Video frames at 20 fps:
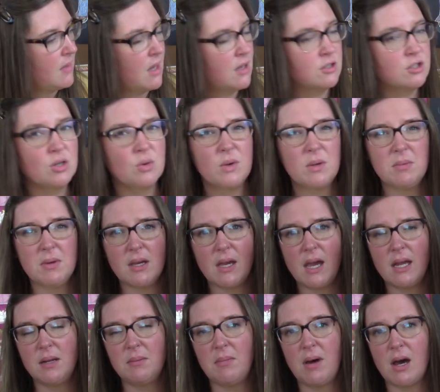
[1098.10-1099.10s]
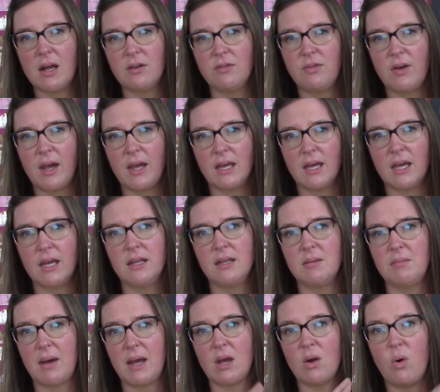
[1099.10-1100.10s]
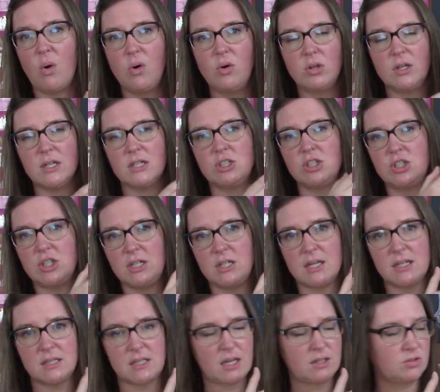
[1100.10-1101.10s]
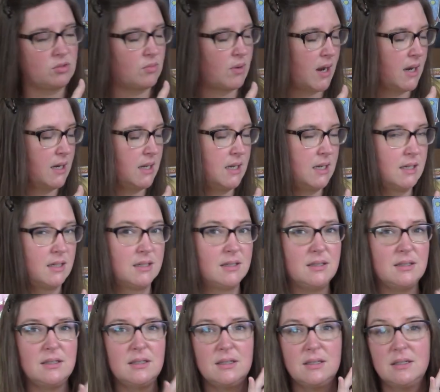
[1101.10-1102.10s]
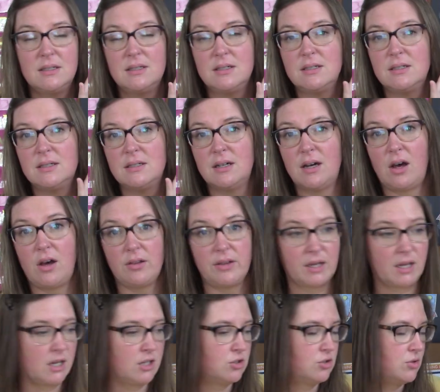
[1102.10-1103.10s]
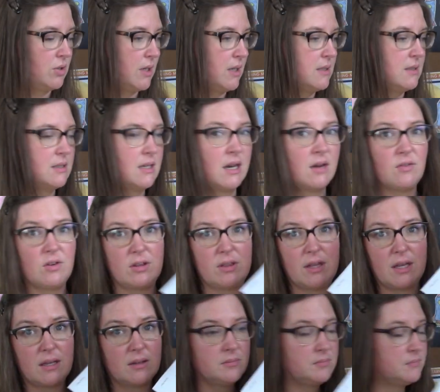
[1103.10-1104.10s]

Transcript: So we've been kind of modifying it. And then my oldest, she does have to write in all the countries and everything.